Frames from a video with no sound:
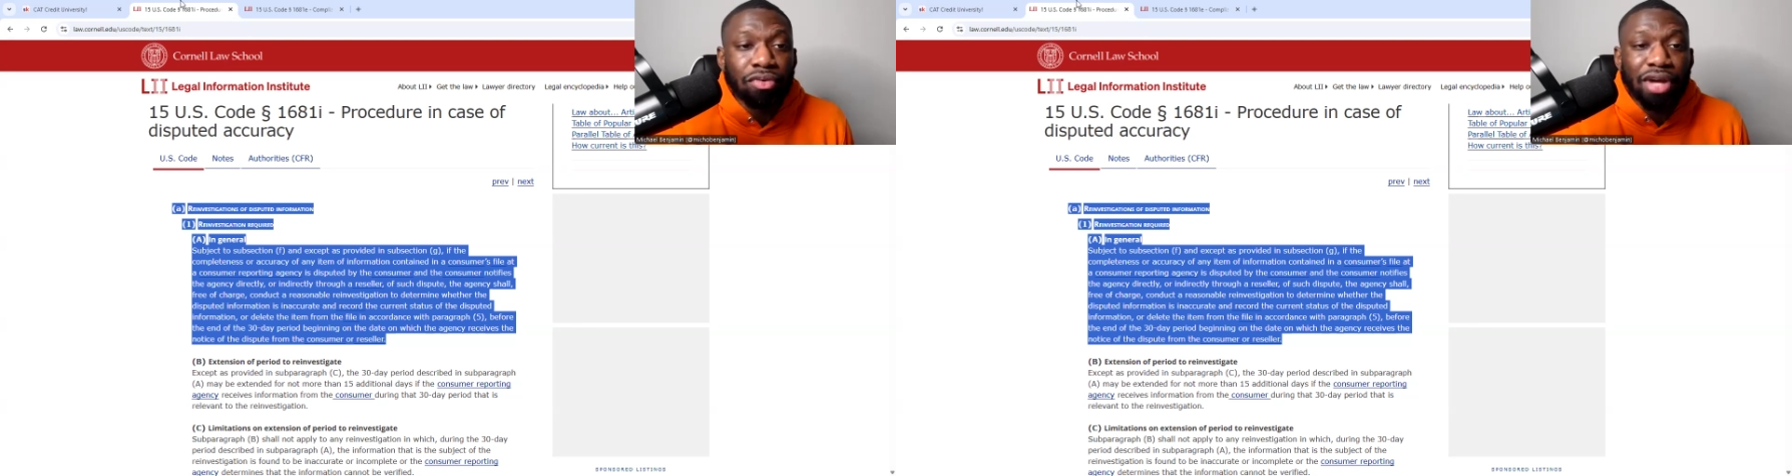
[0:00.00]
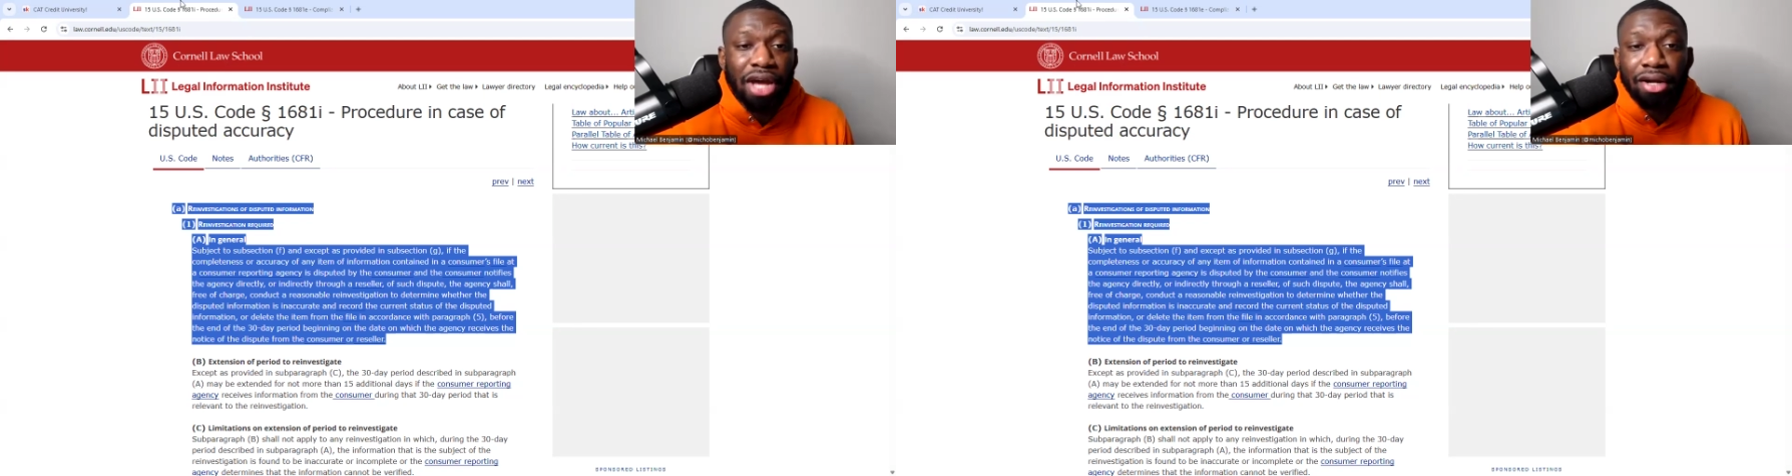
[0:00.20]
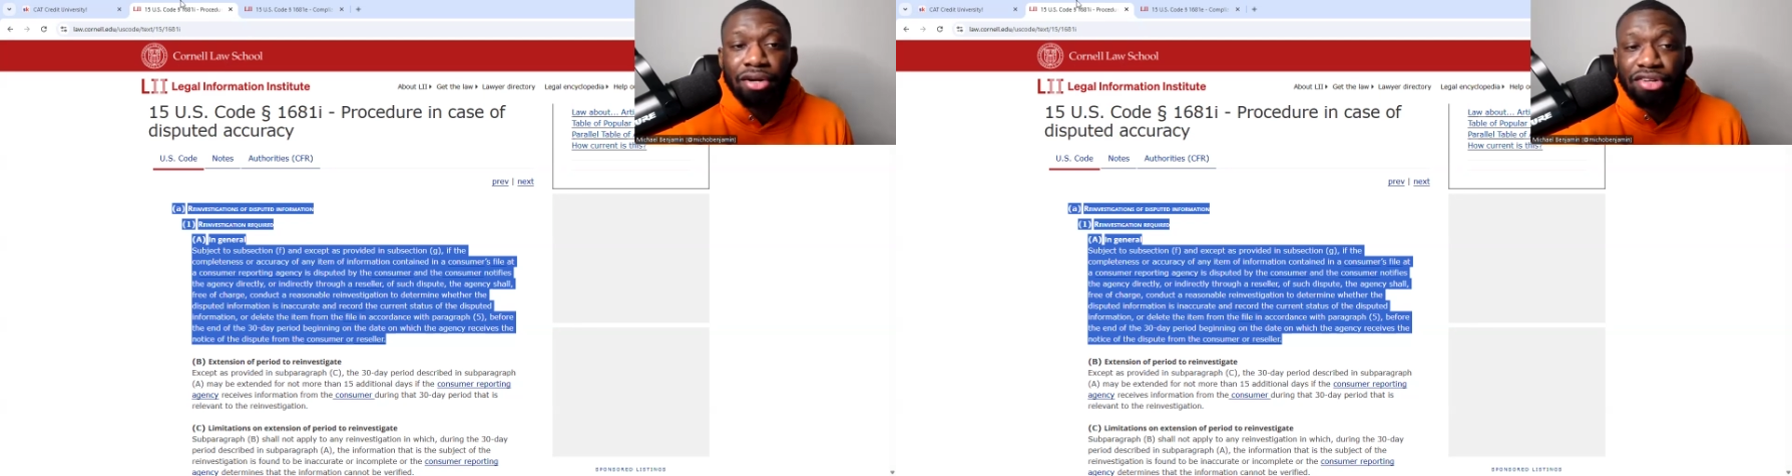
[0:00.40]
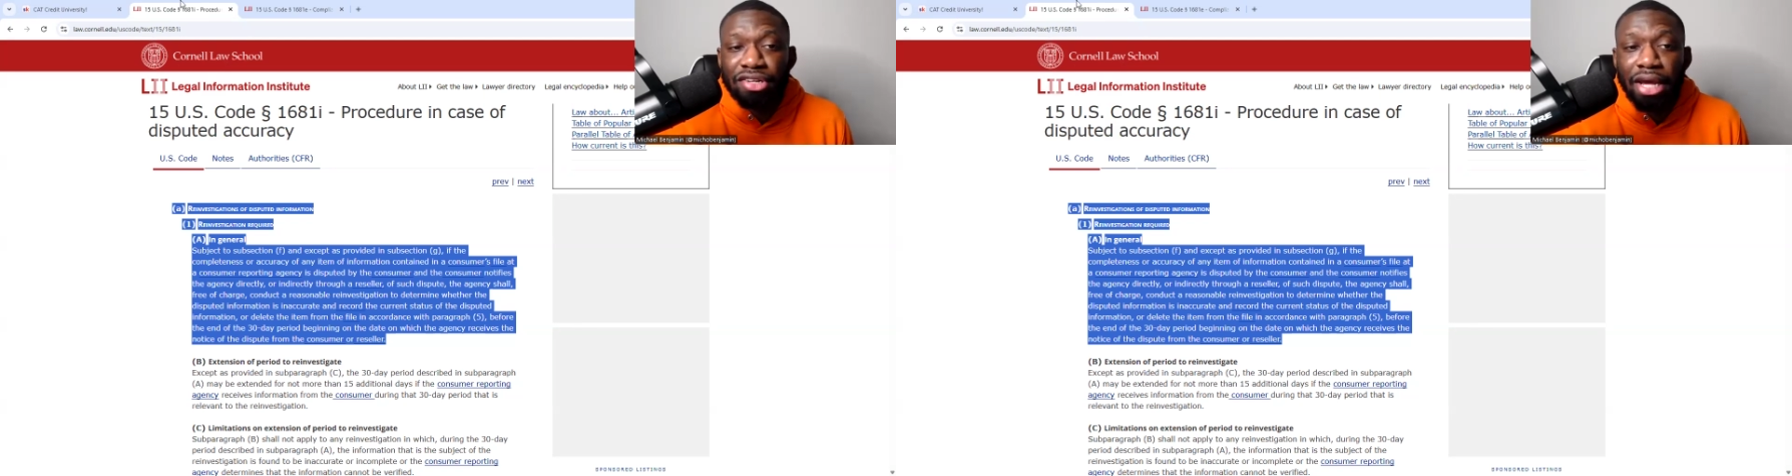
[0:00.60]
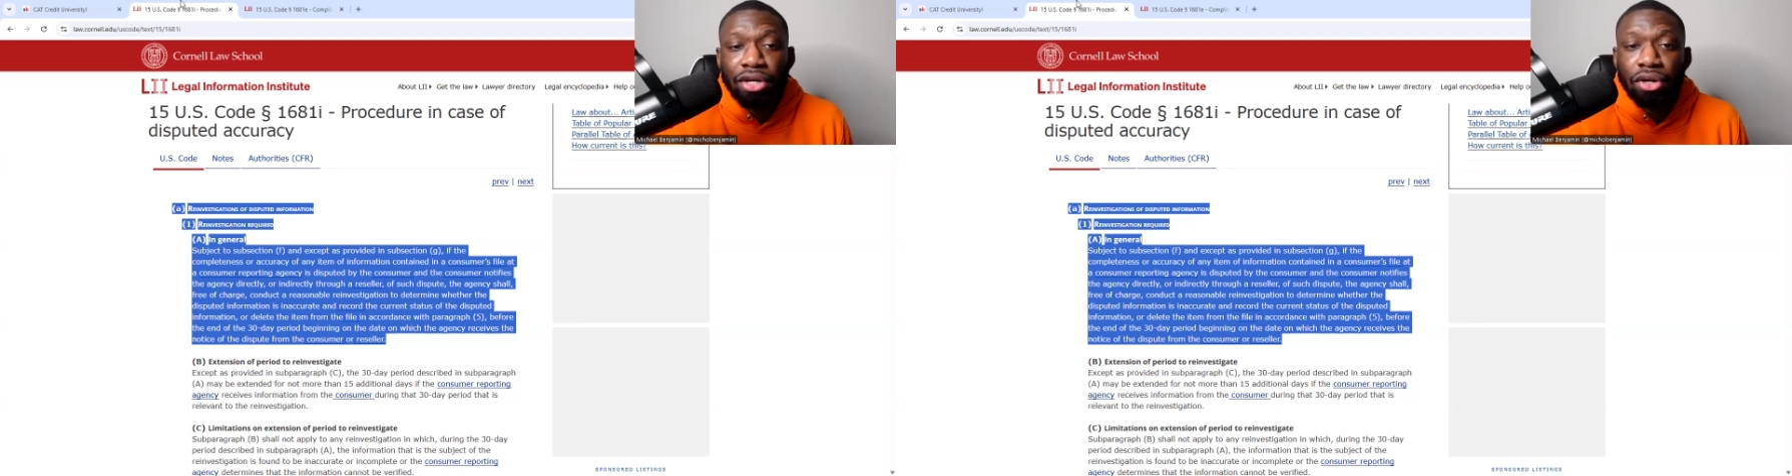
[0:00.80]
You got to
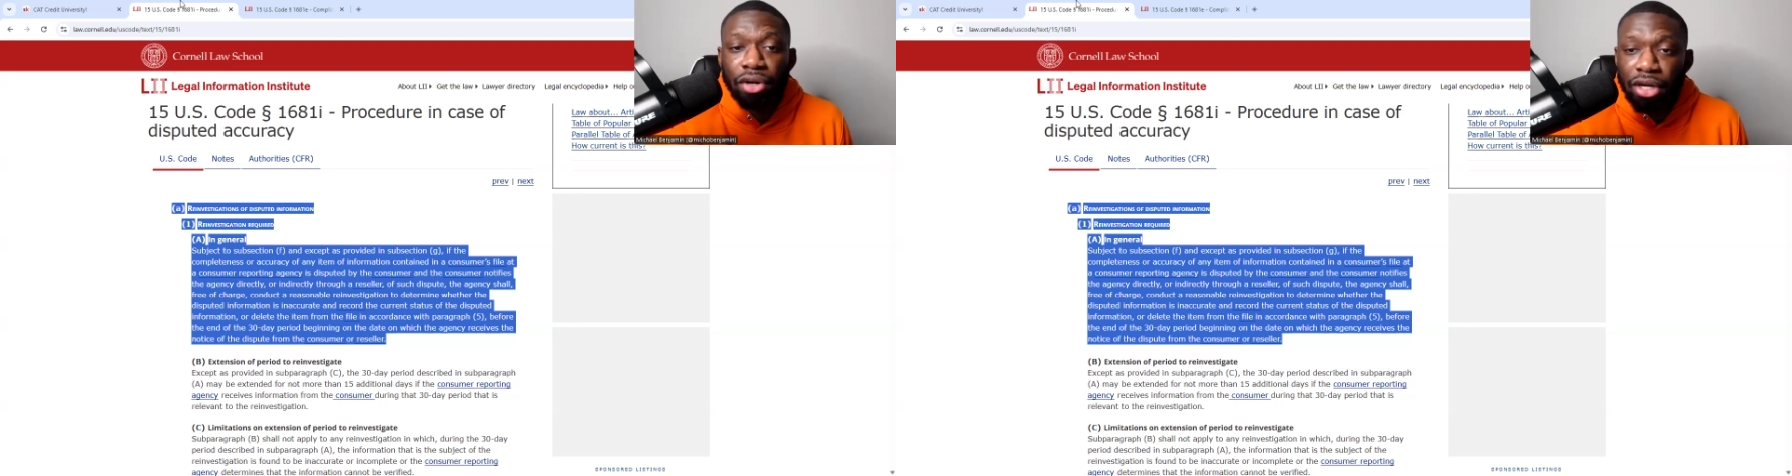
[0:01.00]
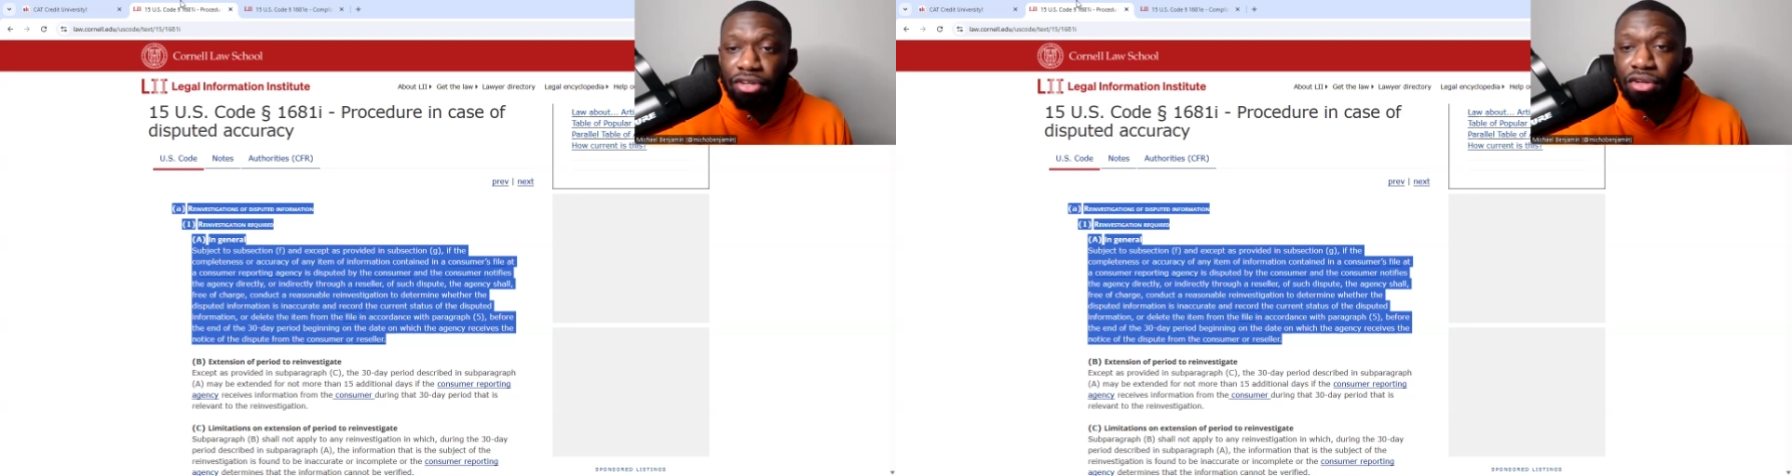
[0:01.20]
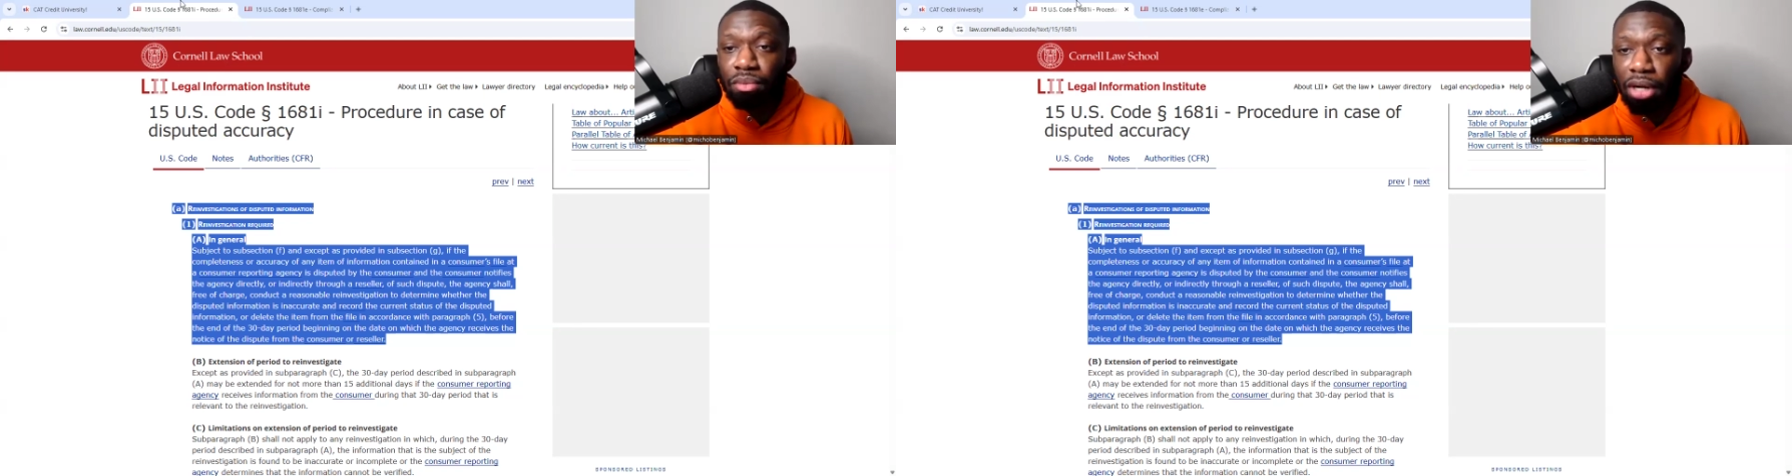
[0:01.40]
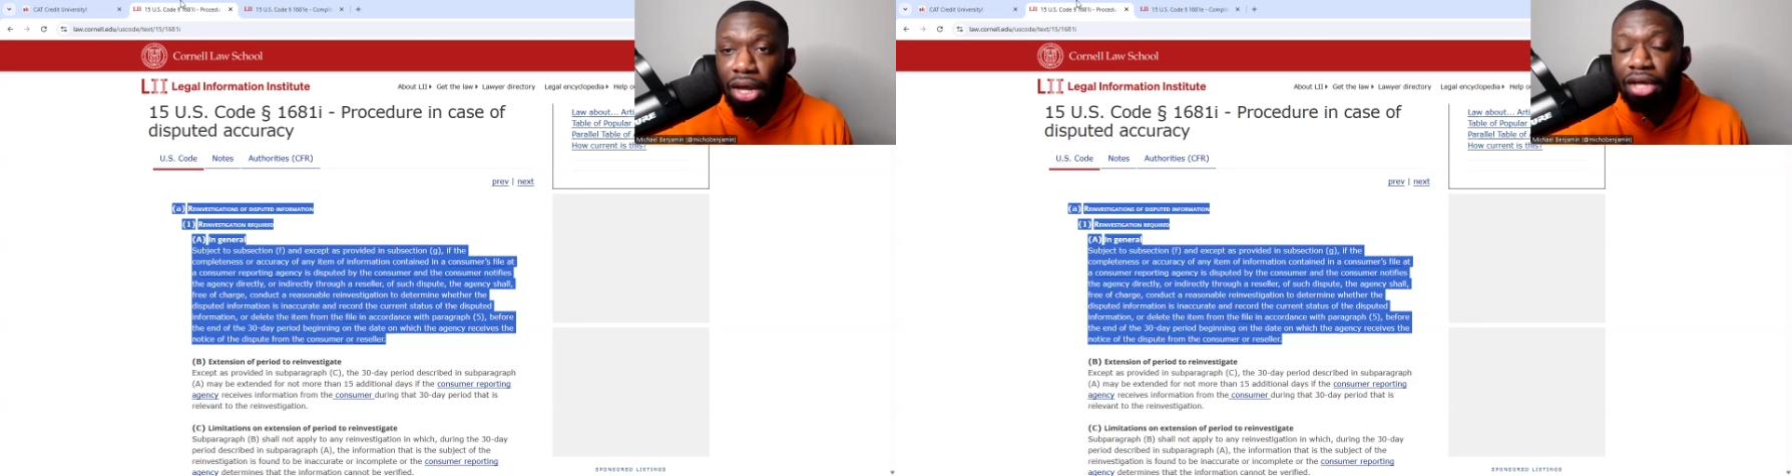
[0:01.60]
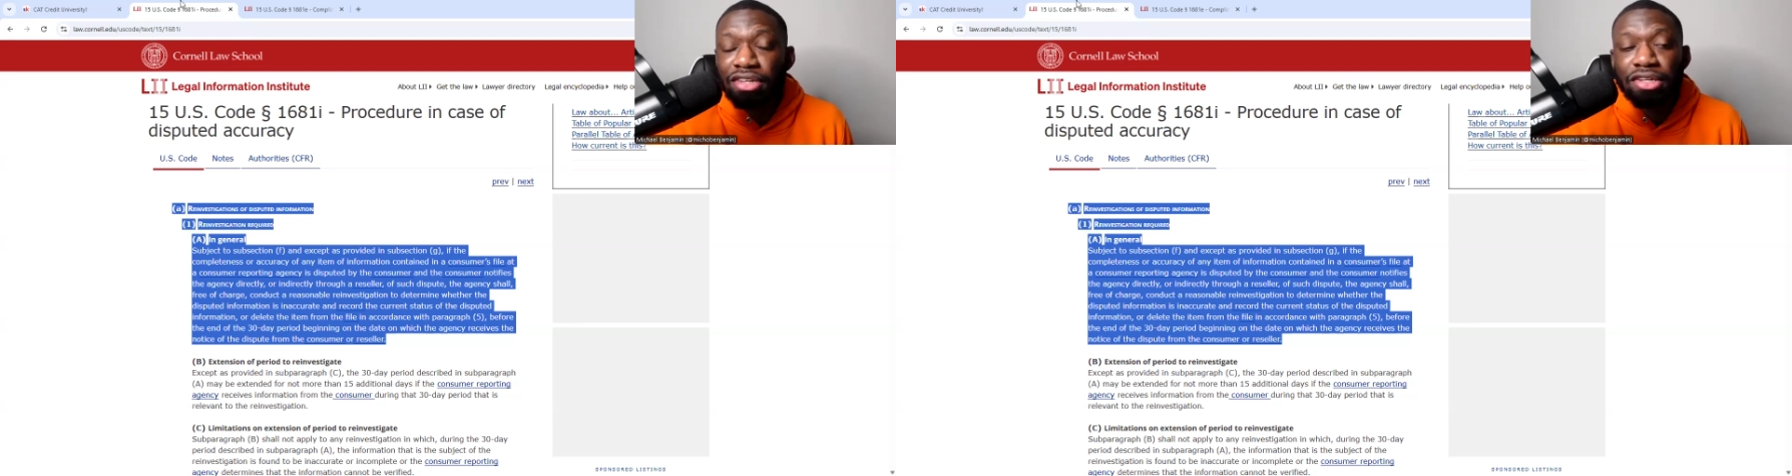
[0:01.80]
understand, the consumer
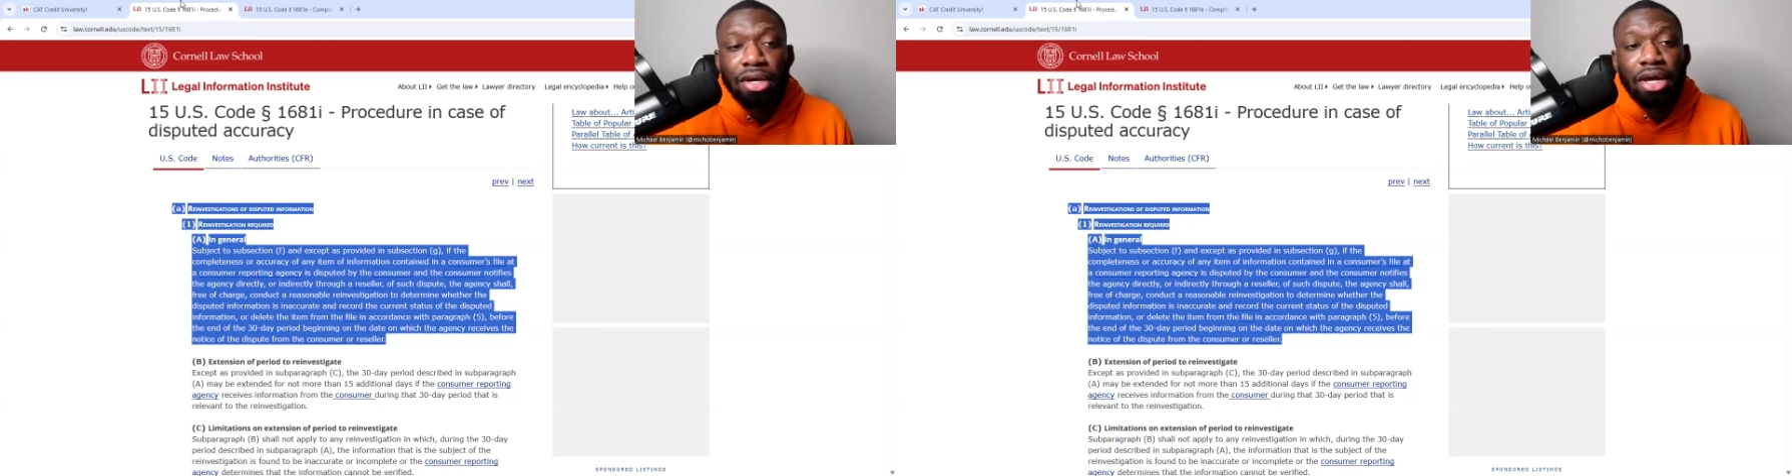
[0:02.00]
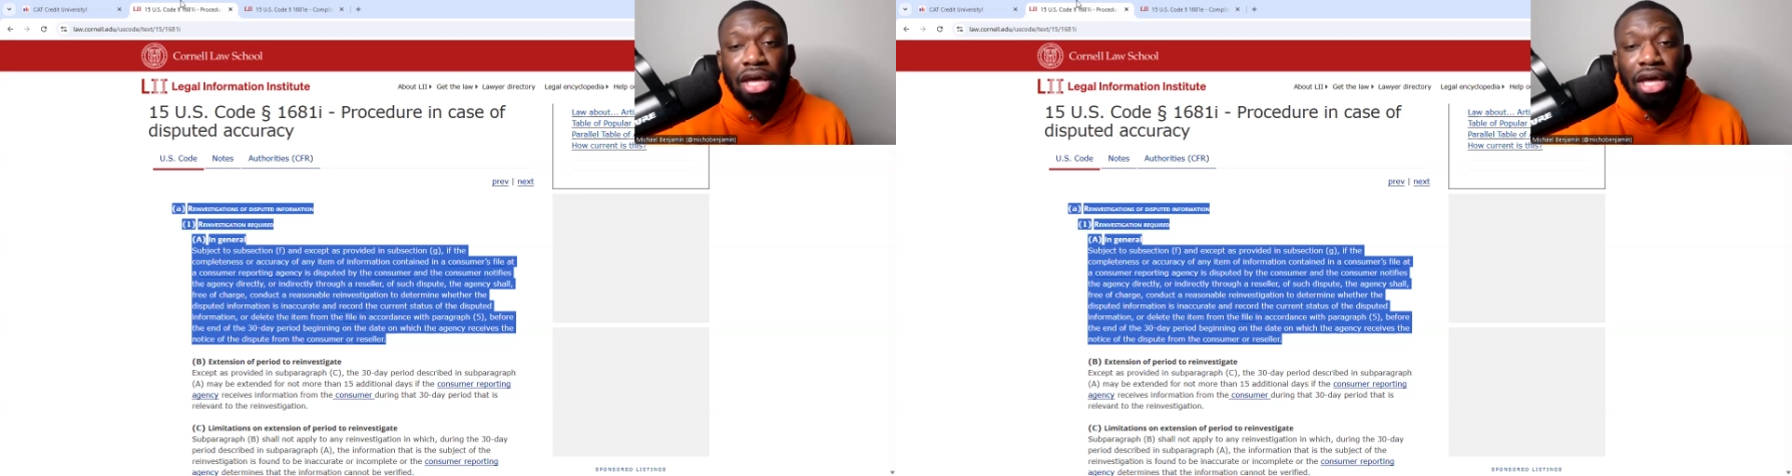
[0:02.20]
laws.